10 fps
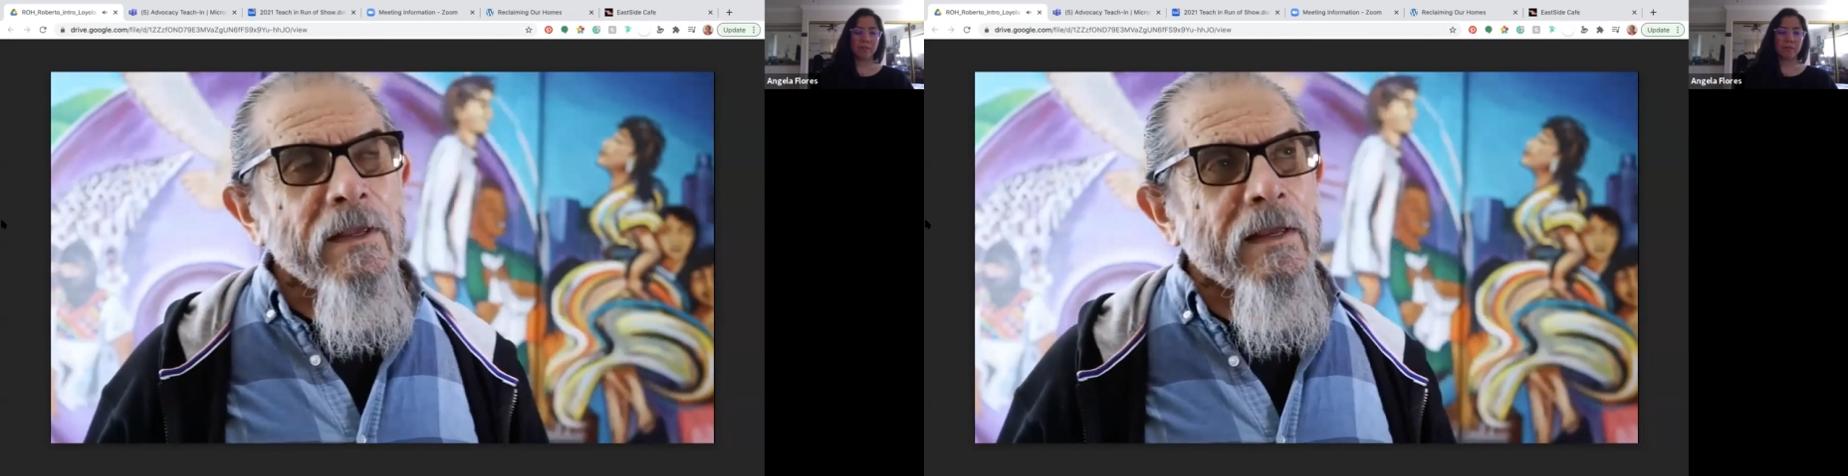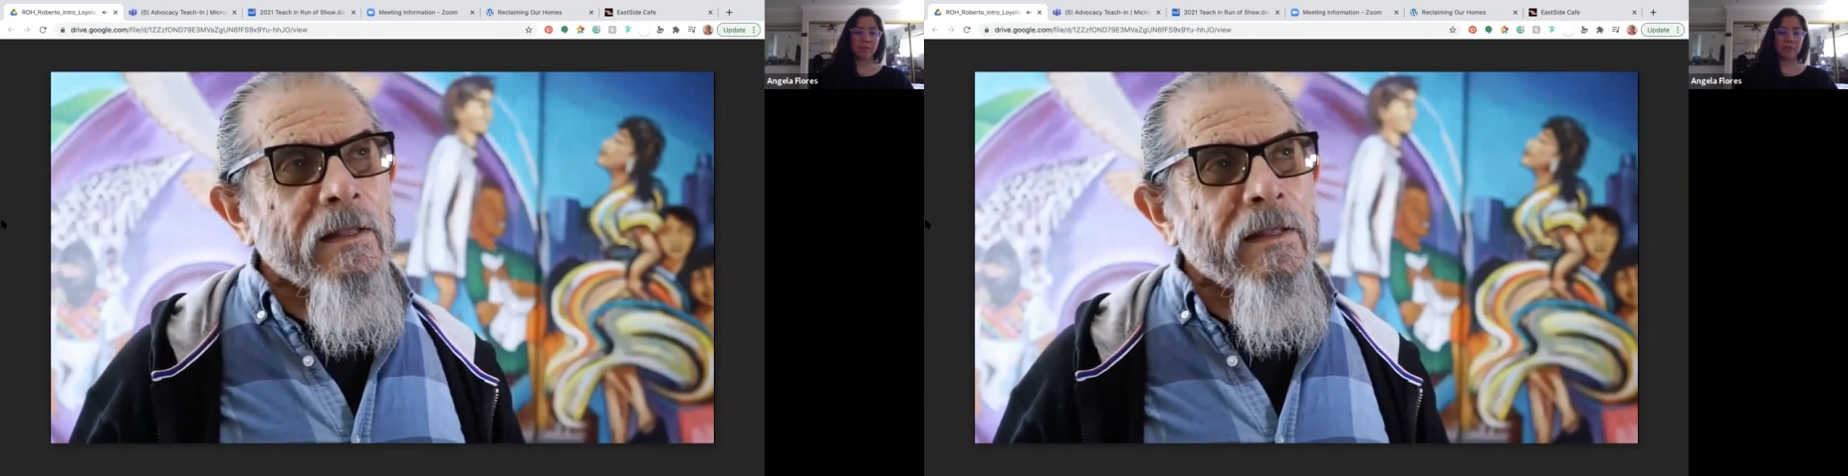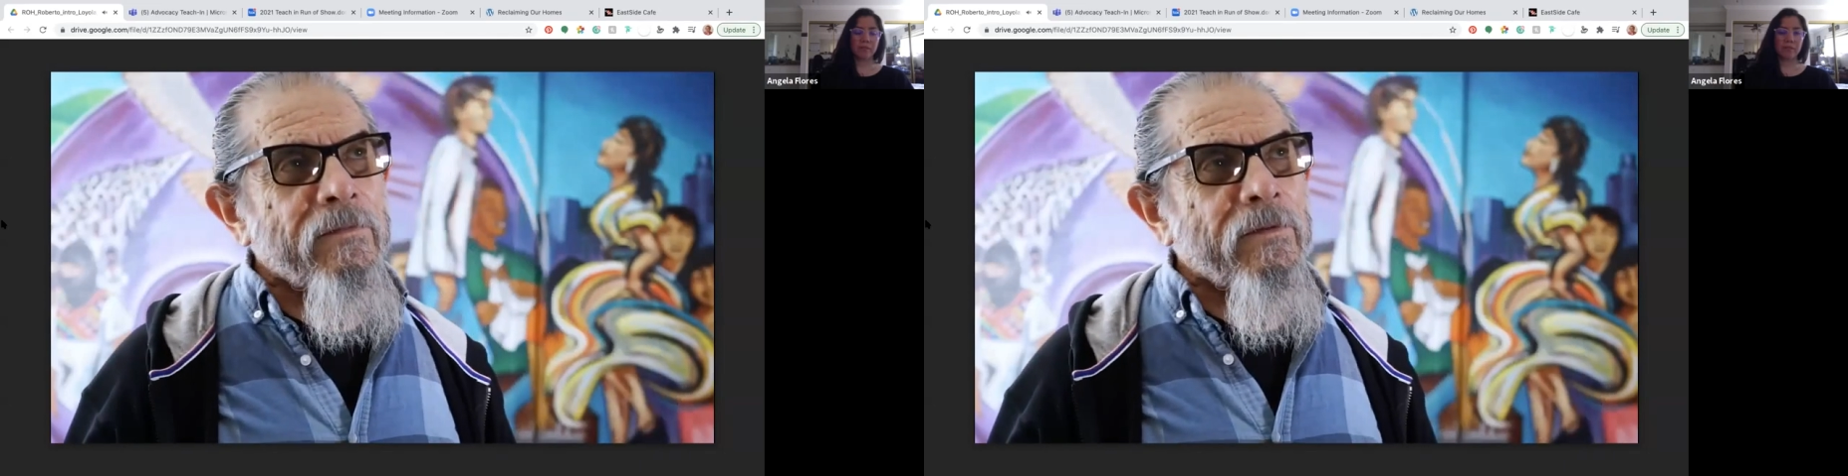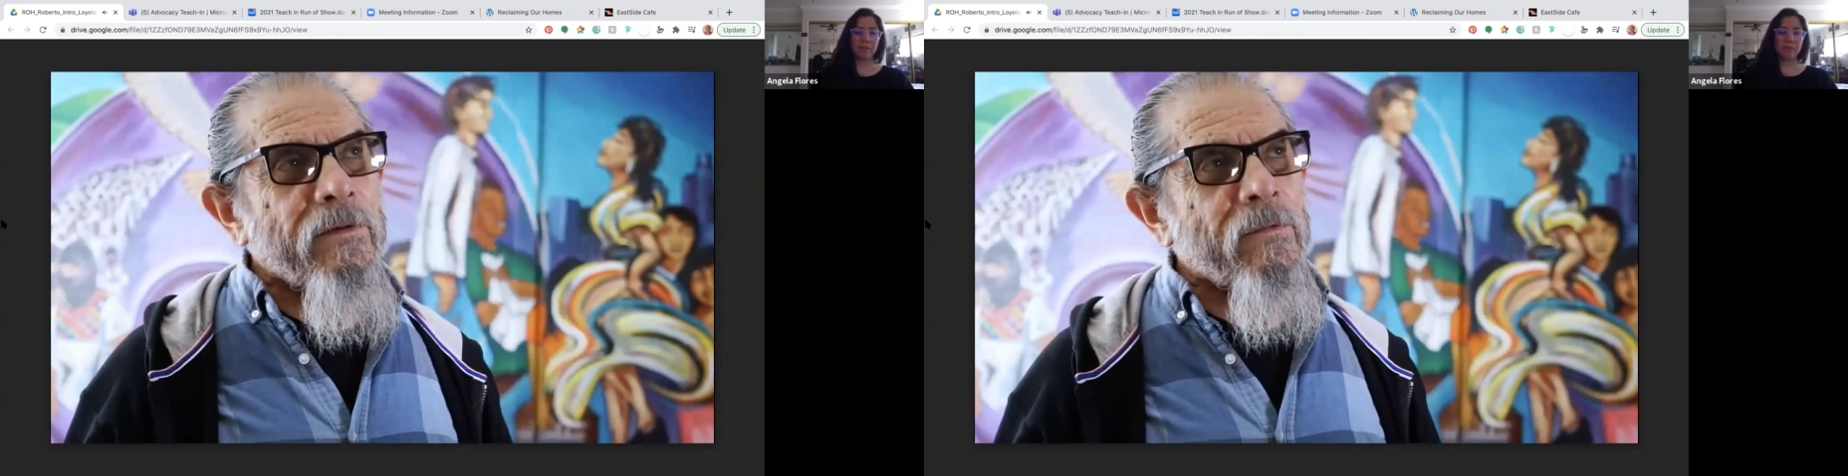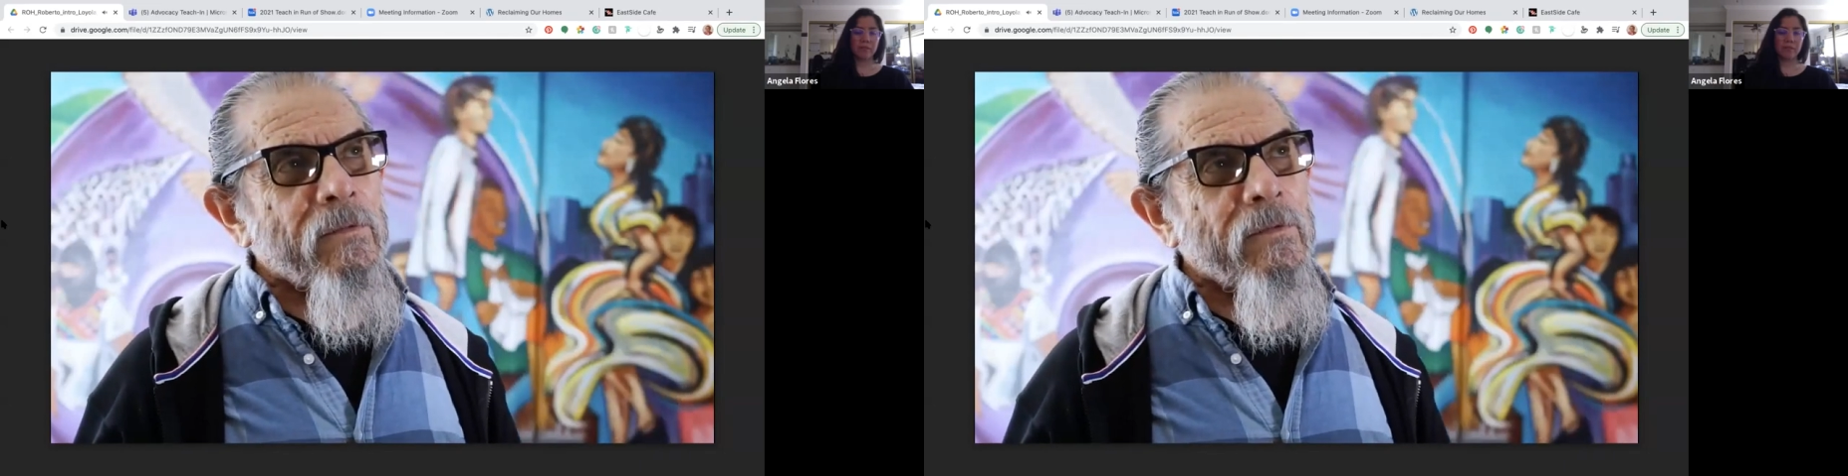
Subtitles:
And there